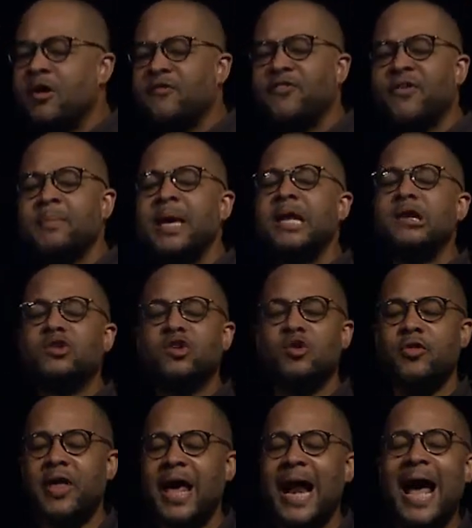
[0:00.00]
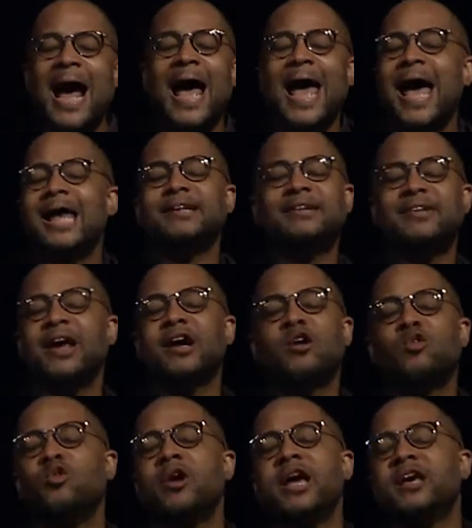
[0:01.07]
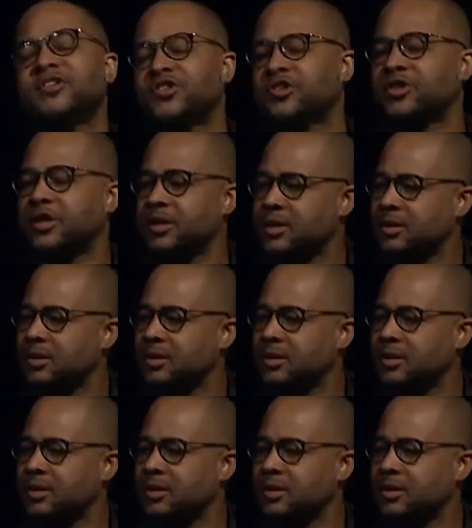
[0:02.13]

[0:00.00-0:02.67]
for me to do that, I had to take a risk